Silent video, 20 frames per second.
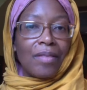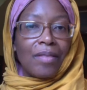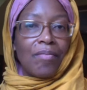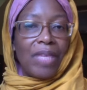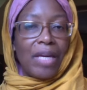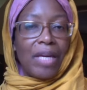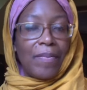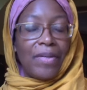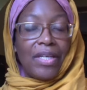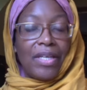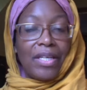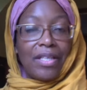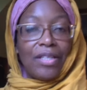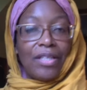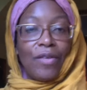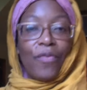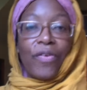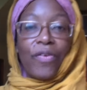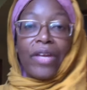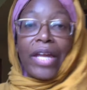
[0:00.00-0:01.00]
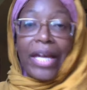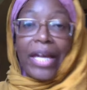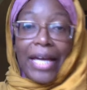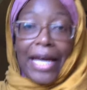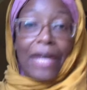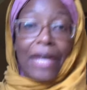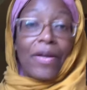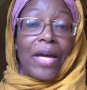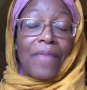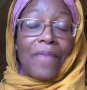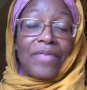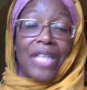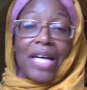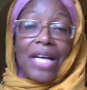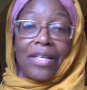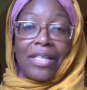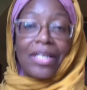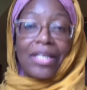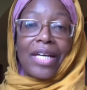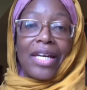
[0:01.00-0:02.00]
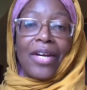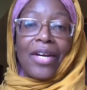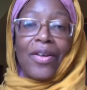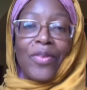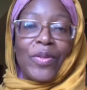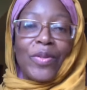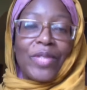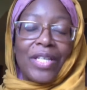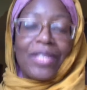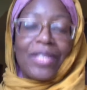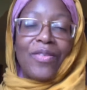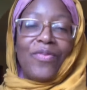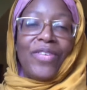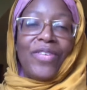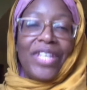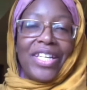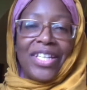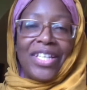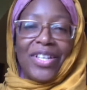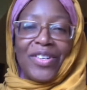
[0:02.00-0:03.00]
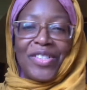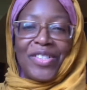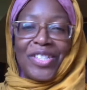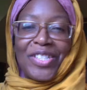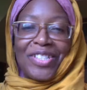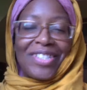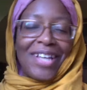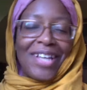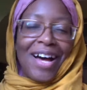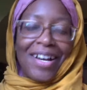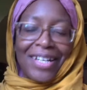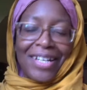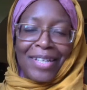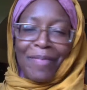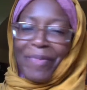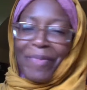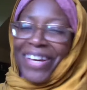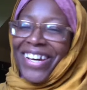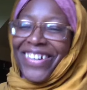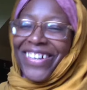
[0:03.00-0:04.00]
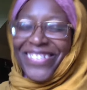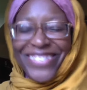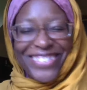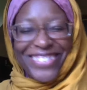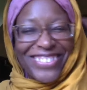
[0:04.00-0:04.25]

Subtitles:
maybe you feel like I don't have time to look at all those other videos you're talking about,